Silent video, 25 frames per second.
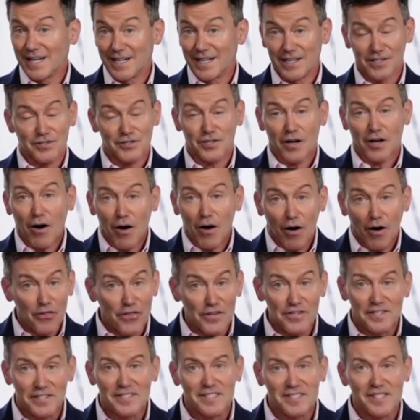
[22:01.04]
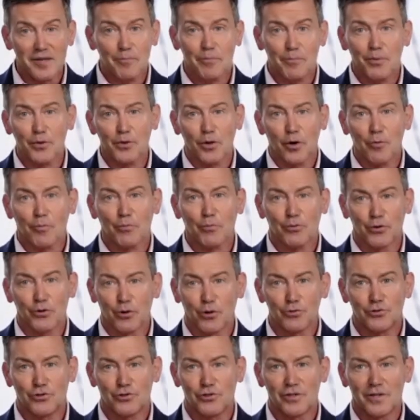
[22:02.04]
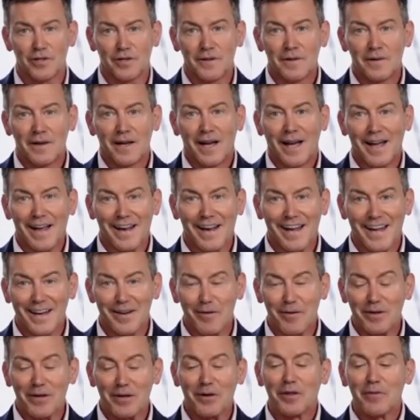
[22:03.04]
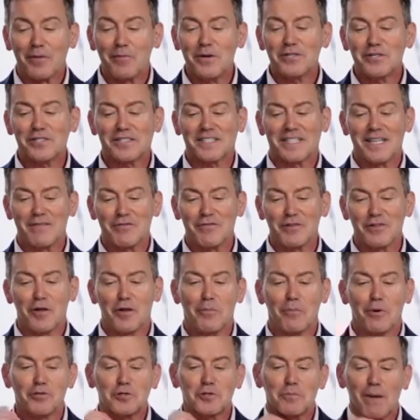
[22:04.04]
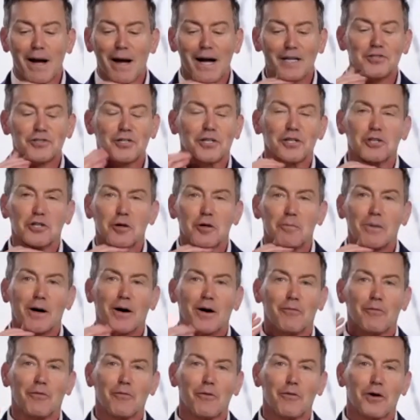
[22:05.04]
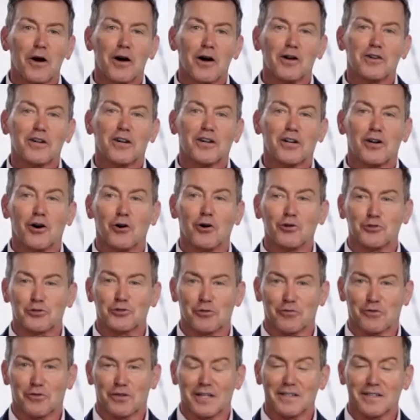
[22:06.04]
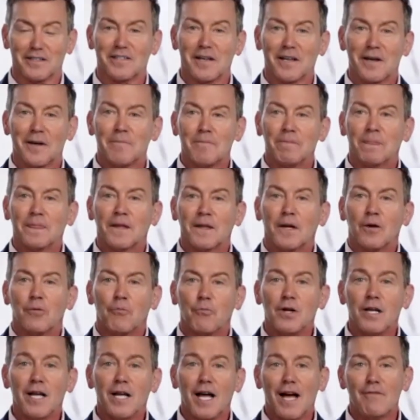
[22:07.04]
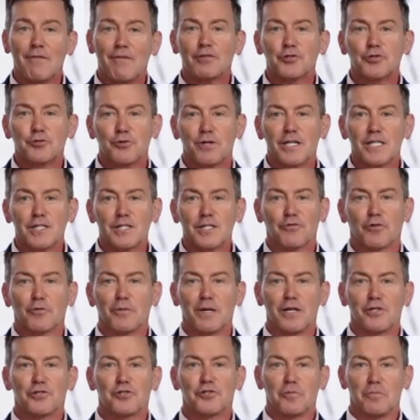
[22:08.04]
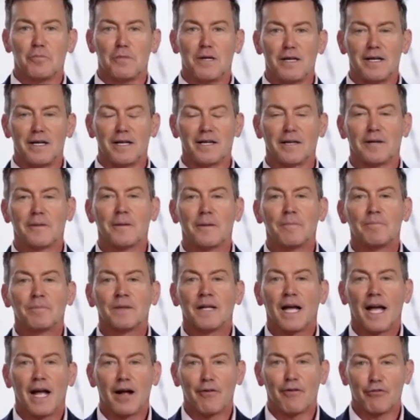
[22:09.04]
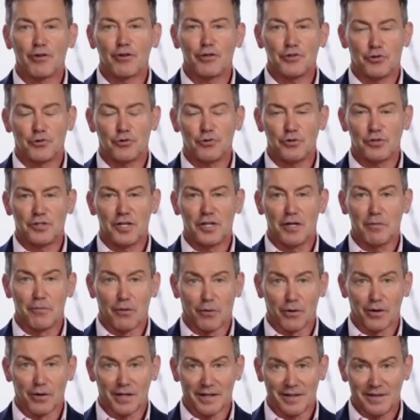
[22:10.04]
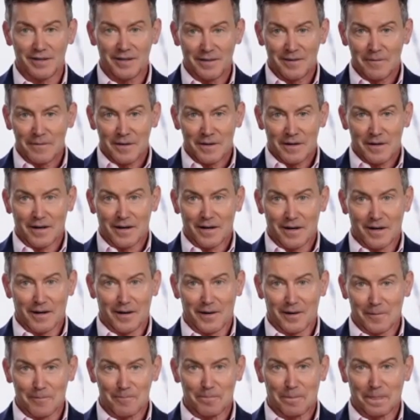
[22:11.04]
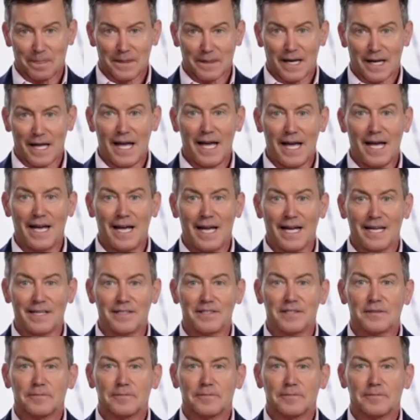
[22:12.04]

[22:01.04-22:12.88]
it's this simple approach. And let me just give you the most magical about culture things. We have a transformation meeting every Tuesday morning. And